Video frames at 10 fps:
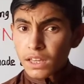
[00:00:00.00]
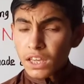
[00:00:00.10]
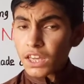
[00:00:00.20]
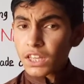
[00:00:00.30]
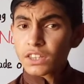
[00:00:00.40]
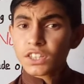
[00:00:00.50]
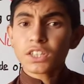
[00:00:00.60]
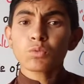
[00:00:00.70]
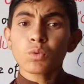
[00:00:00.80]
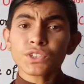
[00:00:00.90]
And
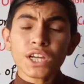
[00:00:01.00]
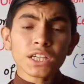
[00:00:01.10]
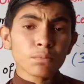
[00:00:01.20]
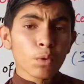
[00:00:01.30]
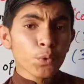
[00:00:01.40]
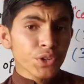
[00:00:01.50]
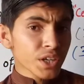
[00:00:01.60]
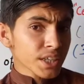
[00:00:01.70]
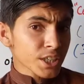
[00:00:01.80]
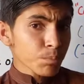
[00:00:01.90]
then we will talk about
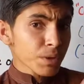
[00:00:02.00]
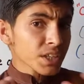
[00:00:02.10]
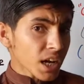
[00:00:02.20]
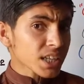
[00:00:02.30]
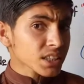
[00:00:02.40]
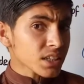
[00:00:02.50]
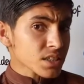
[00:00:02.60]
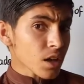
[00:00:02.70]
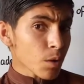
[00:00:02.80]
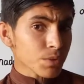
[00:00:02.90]
the different
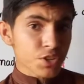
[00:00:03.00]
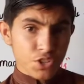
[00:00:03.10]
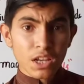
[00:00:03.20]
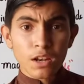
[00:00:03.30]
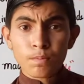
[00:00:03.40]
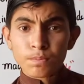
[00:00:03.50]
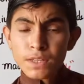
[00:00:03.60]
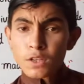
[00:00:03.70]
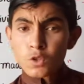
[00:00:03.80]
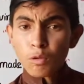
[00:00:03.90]
organelles of the cell.
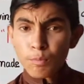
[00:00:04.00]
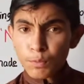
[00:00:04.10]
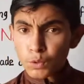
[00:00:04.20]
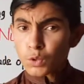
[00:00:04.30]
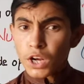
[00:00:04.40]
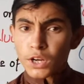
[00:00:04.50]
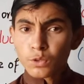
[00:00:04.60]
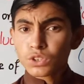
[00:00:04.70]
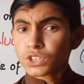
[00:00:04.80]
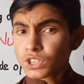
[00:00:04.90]
So before going into
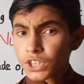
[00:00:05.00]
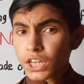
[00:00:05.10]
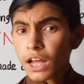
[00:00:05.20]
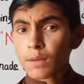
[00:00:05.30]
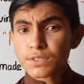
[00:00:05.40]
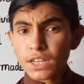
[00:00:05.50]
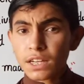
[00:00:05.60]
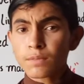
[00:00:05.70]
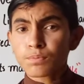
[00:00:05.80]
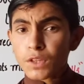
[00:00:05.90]
the detail of
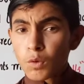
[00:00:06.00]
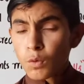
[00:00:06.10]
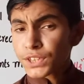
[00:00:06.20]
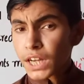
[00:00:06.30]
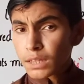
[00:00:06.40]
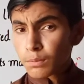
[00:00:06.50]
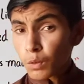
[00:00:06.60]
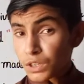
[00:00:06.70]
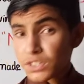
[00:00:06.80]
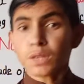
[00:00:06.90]
cell, we'll talk
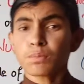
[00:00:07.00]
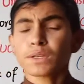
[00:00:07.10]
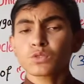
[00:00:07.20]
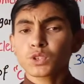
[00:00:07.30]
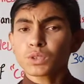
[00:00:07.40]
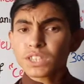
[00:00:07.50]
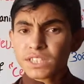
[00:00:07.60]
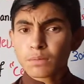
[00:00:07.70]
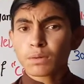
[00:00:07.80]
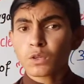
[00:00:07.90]
about the cell biology. What is
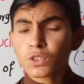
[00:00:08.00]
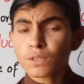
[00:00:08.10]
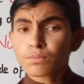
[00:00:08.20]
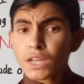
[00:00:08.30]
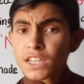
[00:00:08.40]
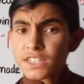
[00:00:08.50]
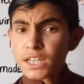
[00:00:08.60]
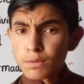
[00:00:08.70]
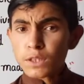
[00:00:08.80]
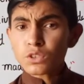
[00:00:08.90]
cell biology?
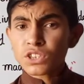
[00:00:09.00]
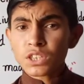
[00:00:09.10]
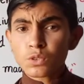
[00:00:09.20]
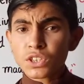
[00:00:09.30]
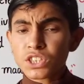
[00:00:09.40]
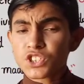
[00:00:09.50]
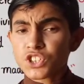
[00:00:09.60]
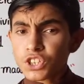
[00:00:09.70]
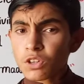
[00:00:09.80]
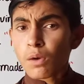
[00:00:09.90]
Cell biology is actually the
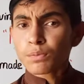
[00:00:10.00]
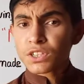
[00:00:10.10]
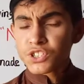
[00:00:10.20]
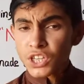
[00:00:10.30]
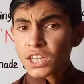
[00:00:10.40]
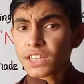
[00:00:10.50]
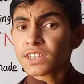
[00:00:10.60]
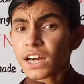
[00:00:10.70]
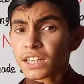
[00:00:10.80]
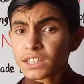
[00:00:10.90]
study of the cell and
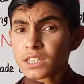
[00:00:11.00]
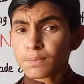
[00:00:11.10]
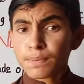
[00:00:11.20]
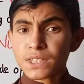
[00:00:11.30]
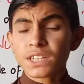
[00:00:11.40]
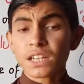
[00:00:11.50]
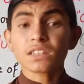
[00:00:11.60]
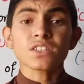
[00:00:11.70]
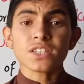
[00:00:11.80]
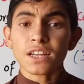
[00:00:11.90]
organelles present in
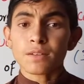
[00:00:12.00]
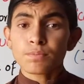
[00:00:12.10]
the cell.